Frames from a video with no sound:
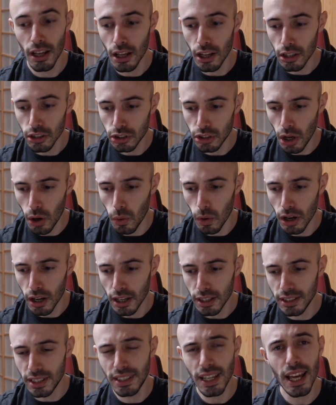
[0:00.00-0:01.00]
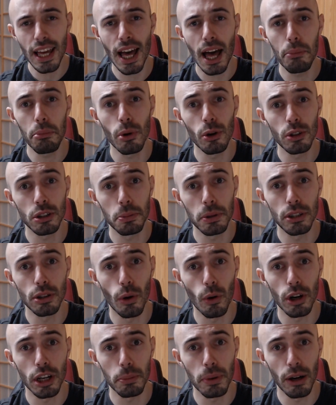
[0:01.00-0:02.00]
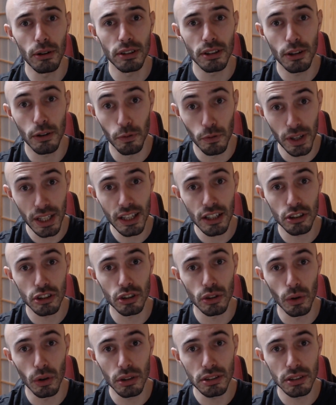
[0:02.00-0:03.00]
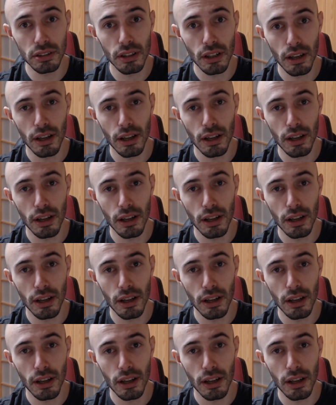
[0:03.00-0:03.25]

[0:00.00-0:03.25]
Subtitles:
So, today I'm going to be talking about convenience stores